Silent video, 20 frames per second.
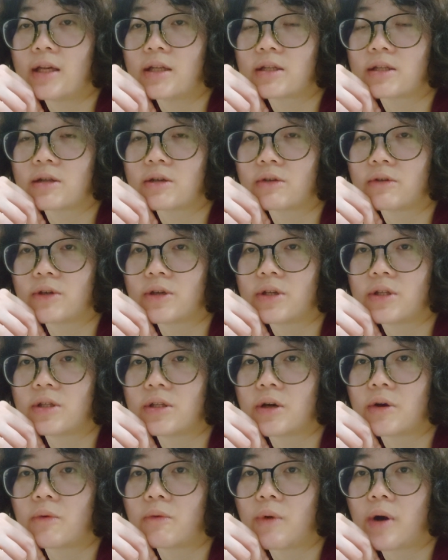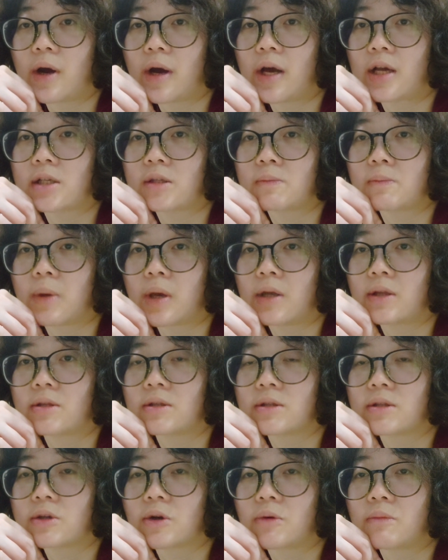is the reason why I
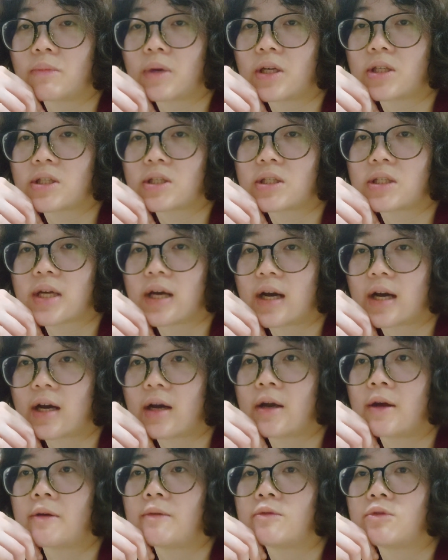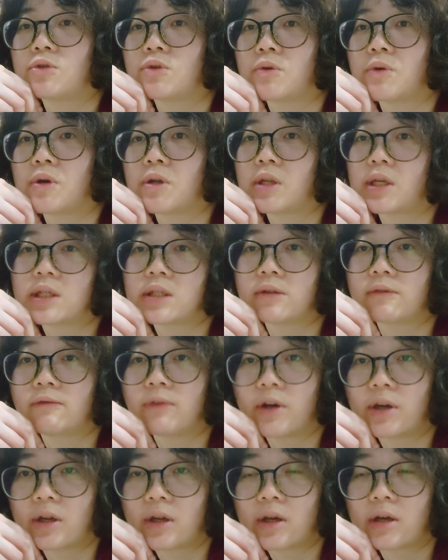spend so much time doing this
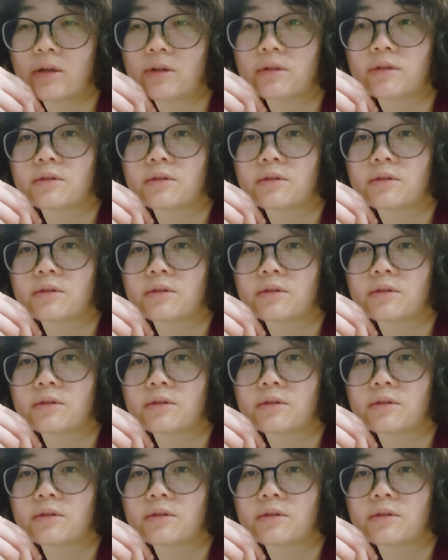video.